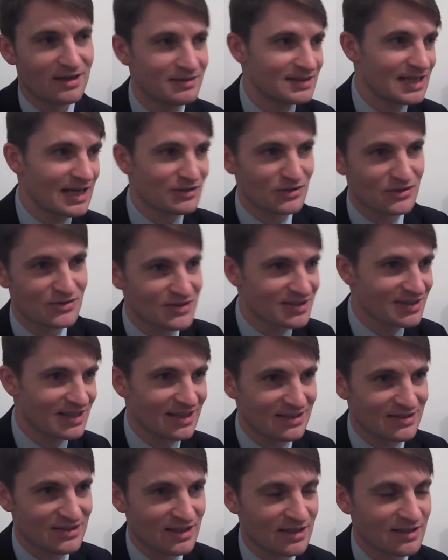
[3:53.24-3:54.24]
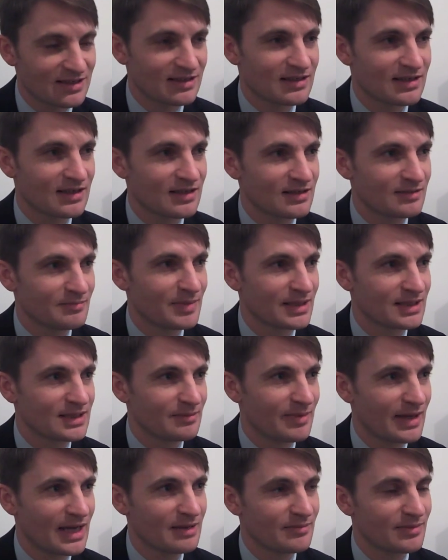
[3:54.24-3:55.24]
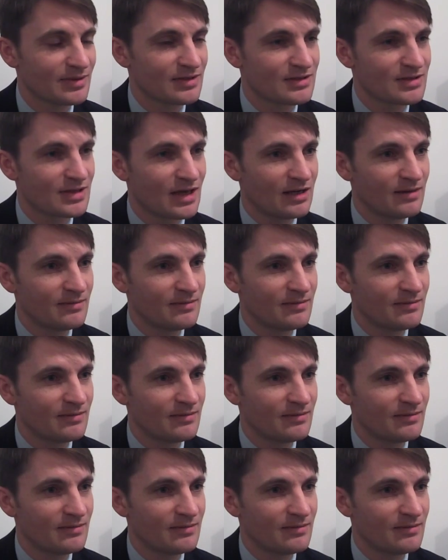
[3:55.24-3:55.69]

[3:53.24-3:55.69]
Natural and synthetic is another big debate, but